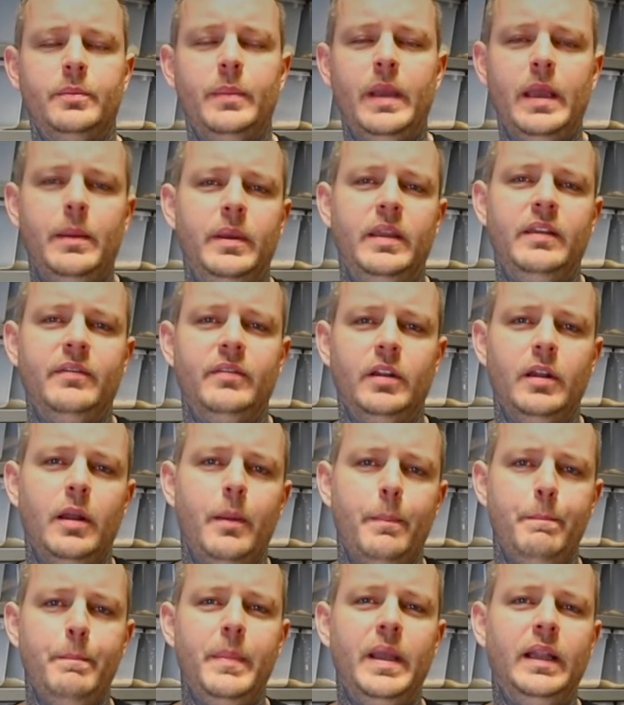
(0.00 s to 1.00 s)
maybe even
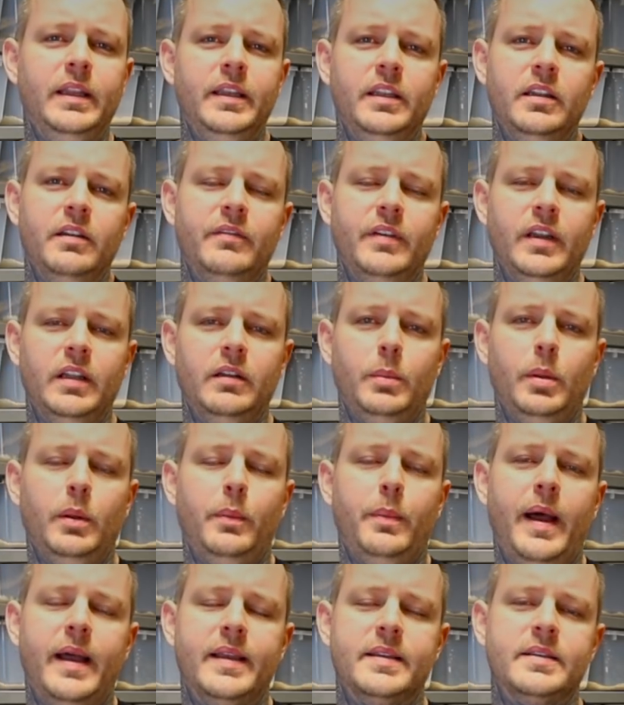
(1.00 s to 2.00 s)
1,000,000 available
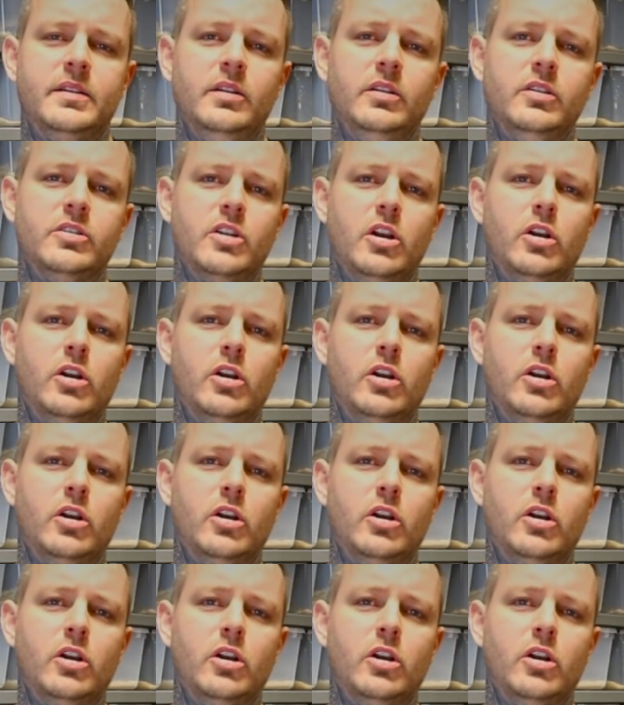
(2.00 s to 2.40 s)
pastels